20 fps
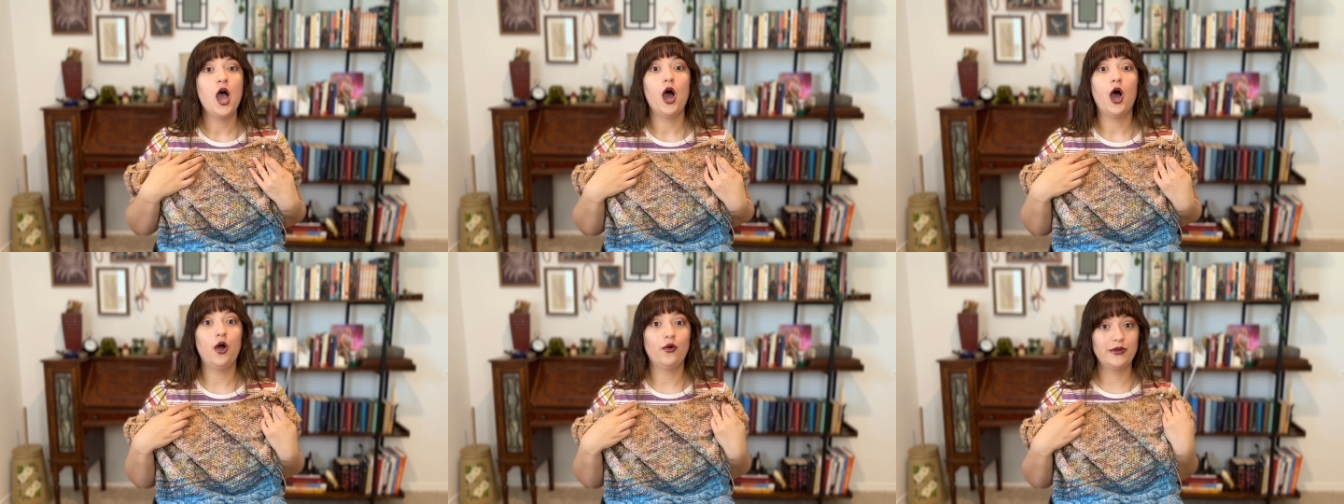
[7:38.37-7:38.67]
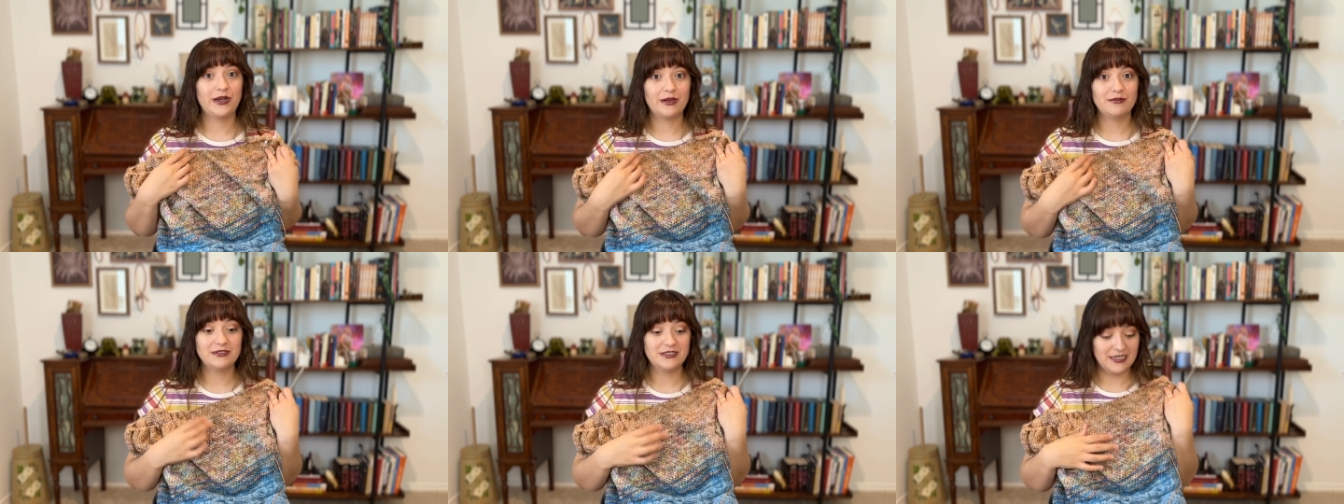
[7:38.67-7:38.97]
Oh, and
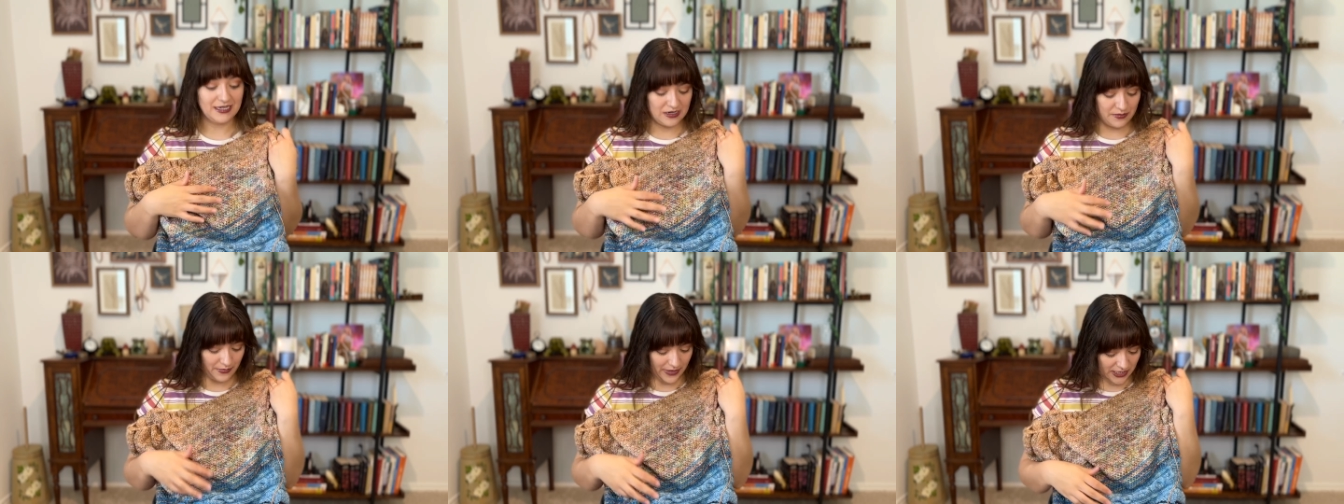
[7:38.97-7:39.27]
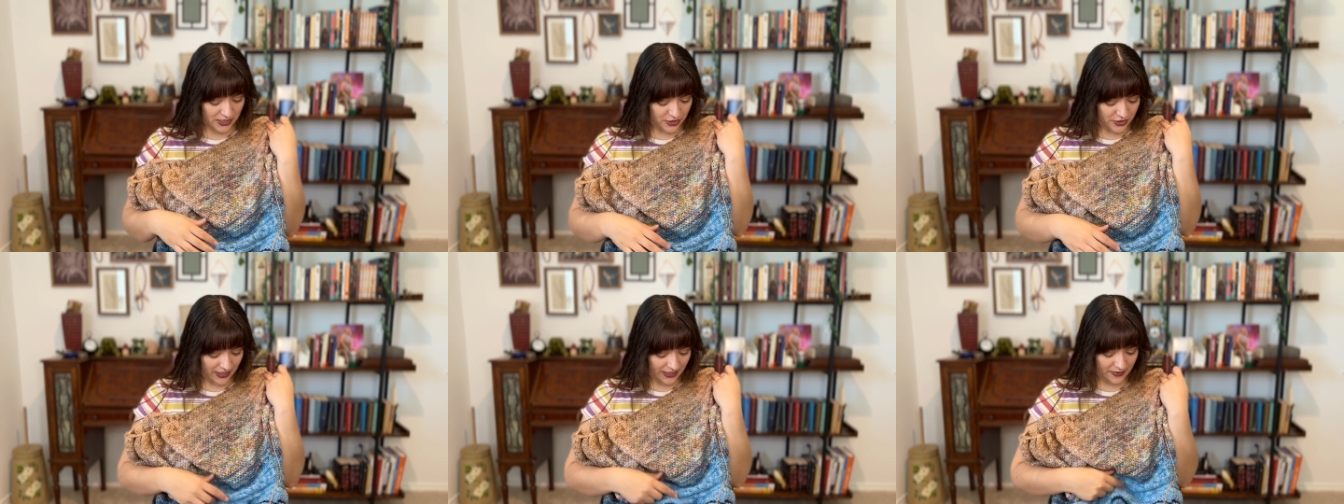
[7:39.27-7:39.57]
I was gonna
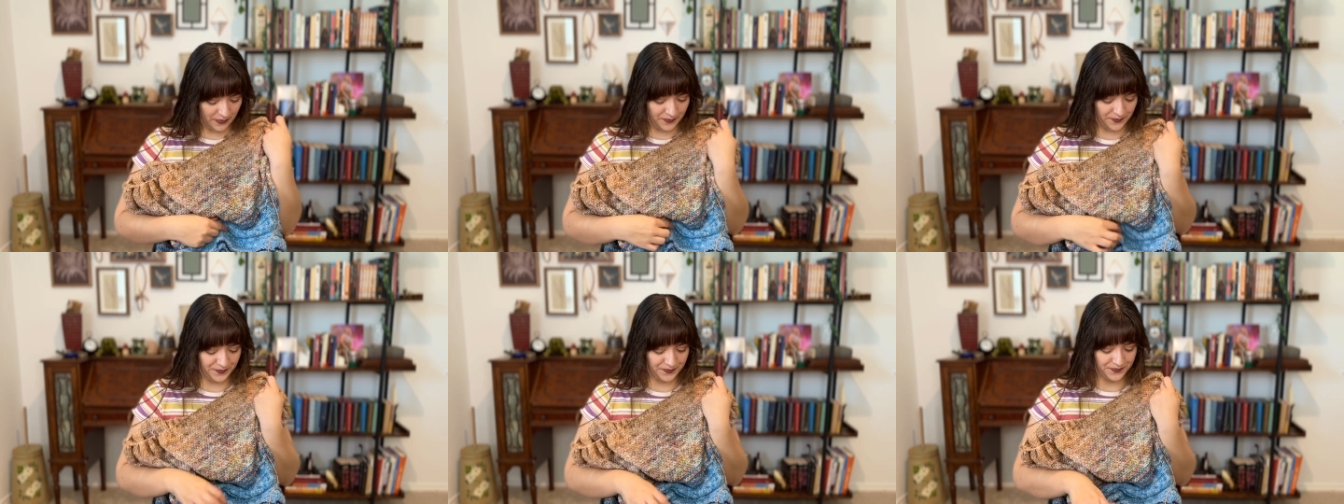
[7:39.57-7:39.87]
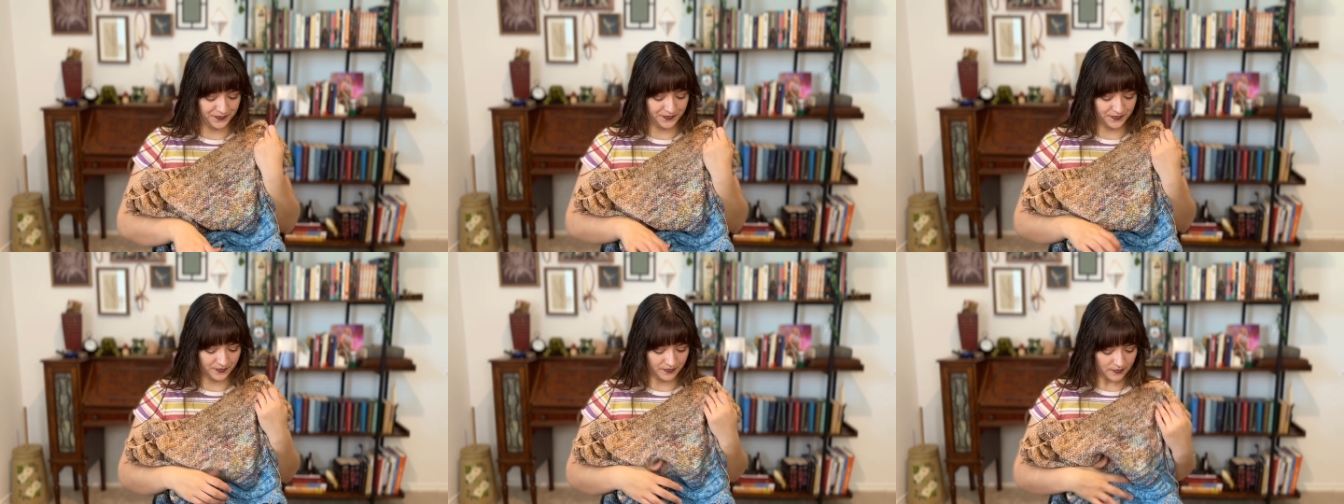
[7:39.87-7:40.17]
mention,
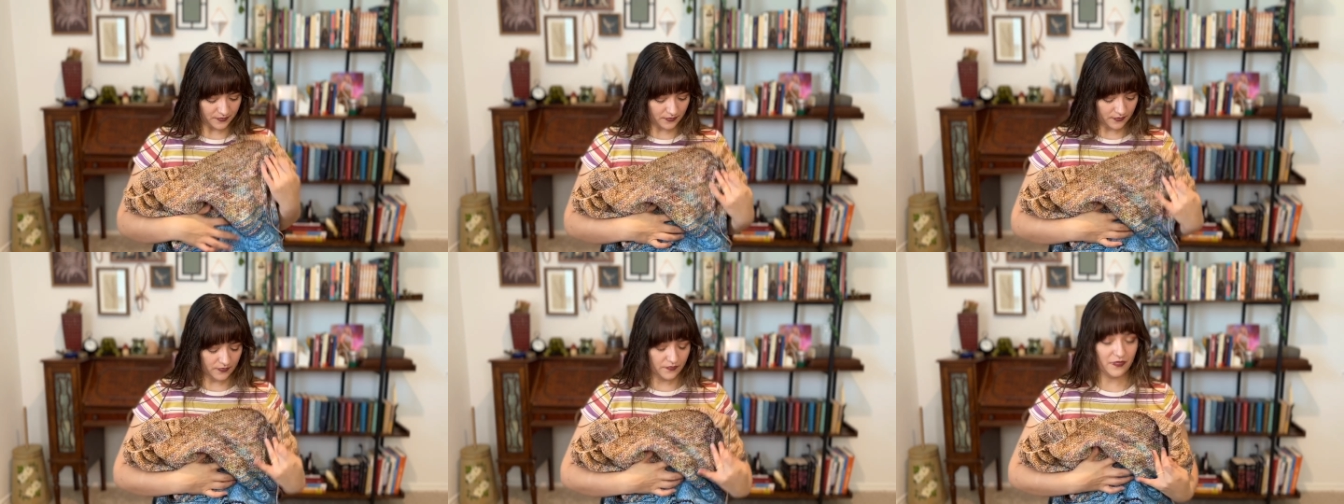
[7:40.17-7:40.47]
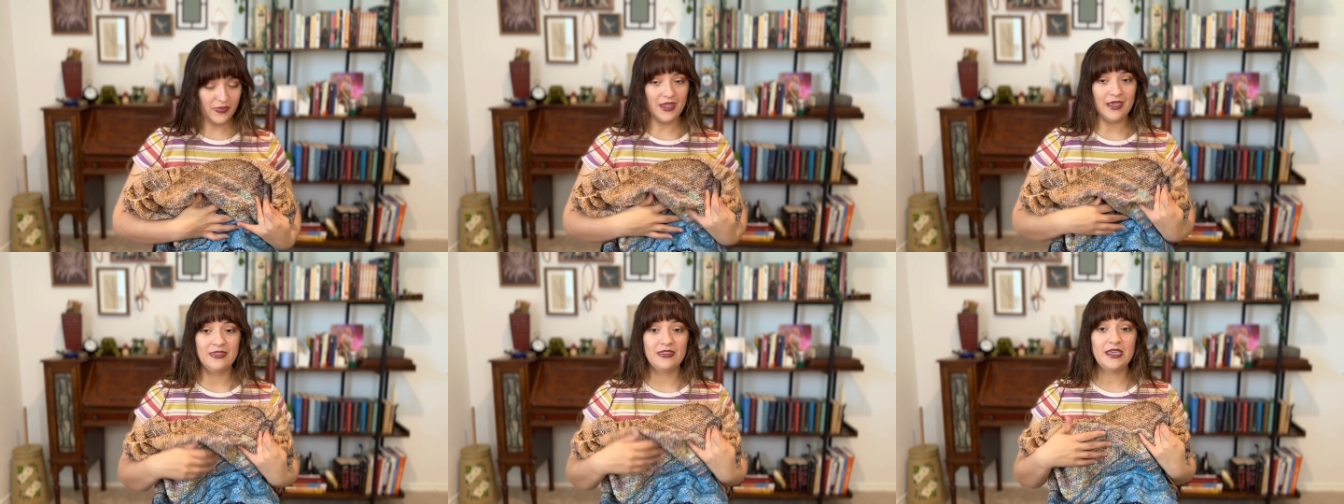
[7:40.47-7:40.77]

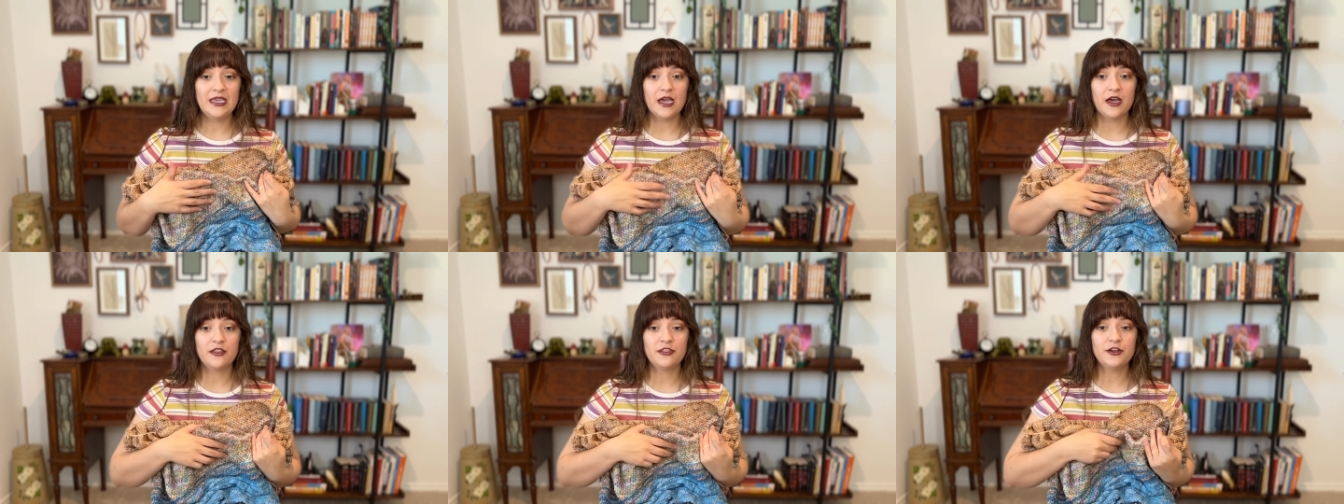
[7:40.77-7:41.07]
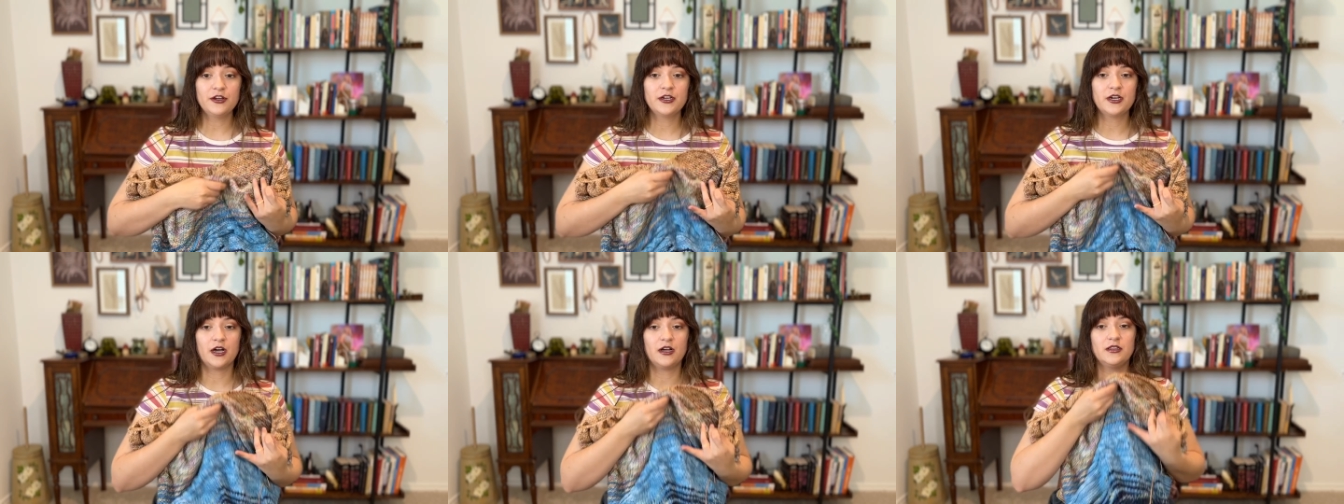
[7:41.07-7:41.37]
the other
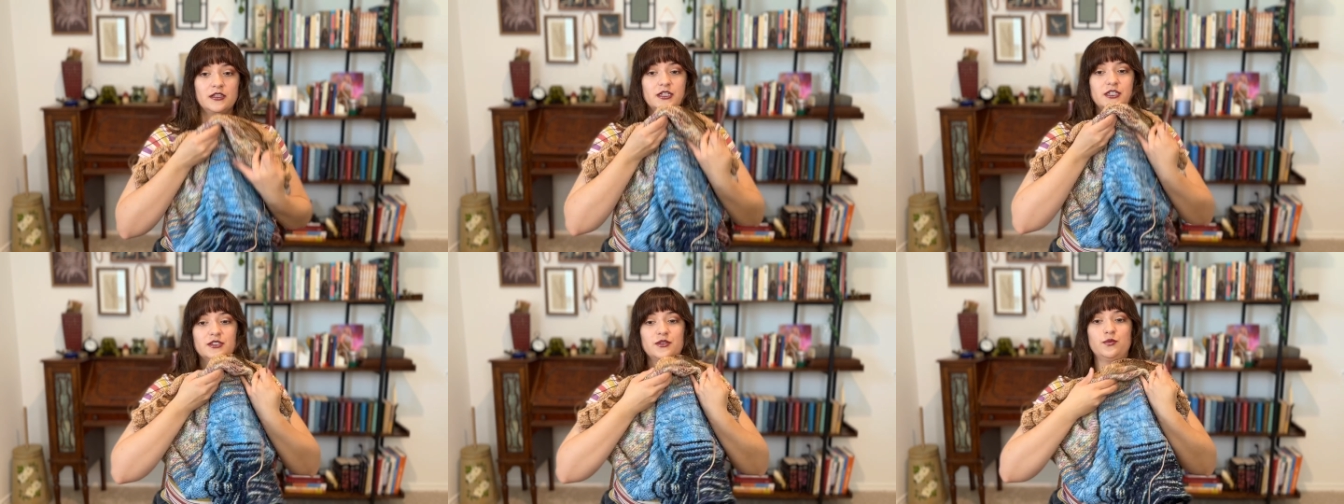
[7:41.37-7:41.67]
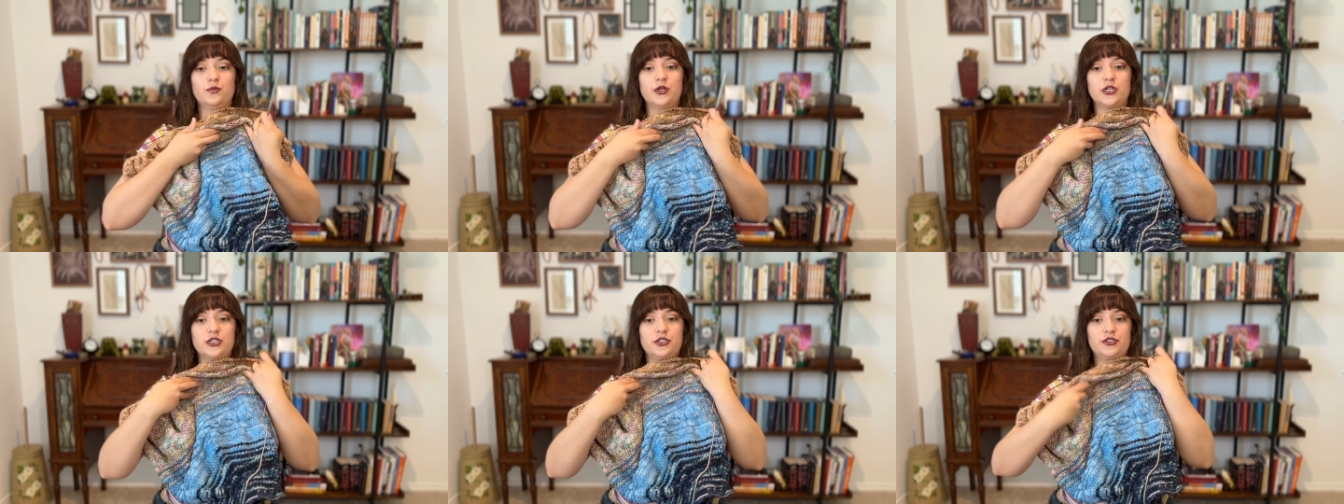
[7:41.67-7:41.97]
colors
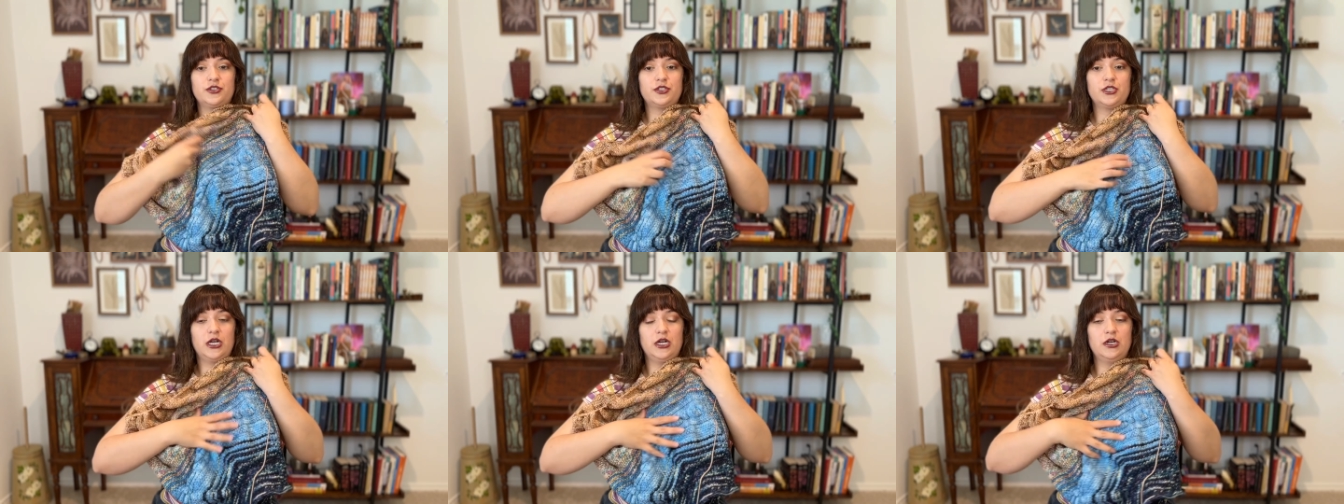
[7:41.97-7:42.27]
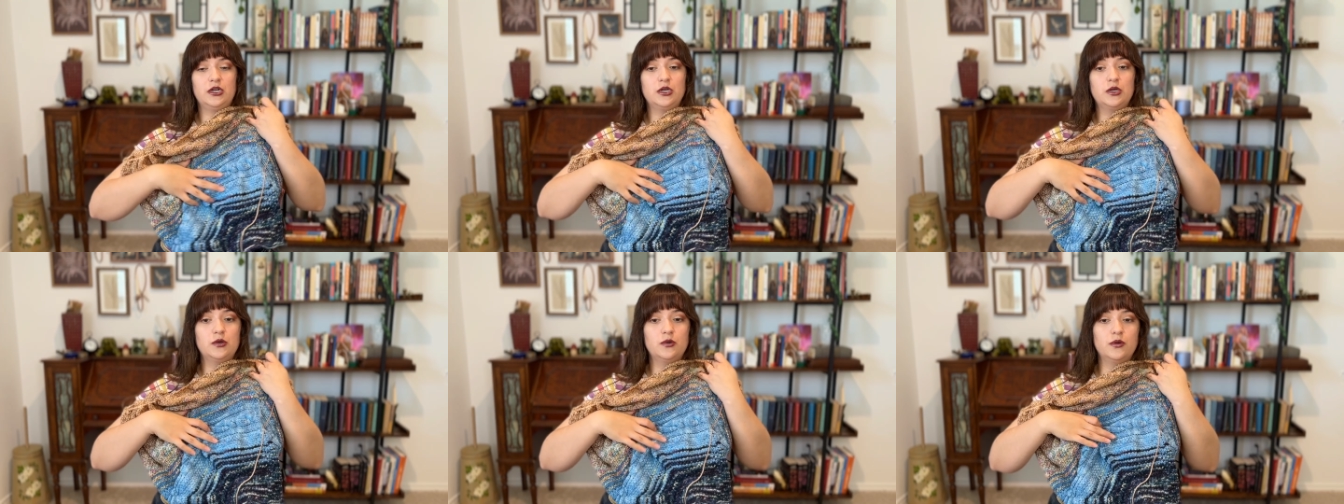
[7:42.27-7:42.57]
were
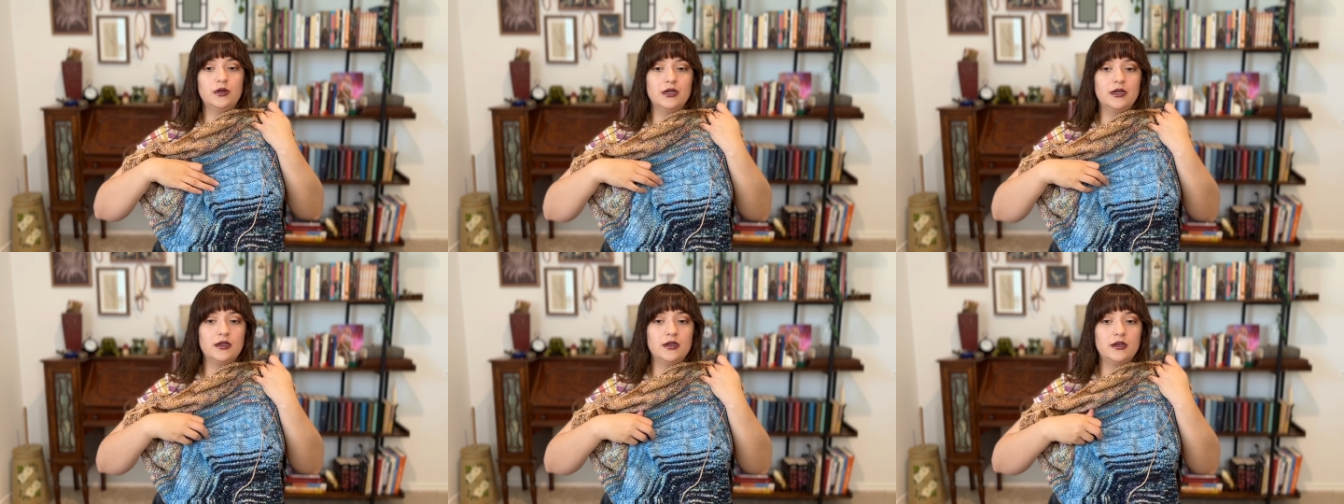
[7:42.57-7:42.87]
so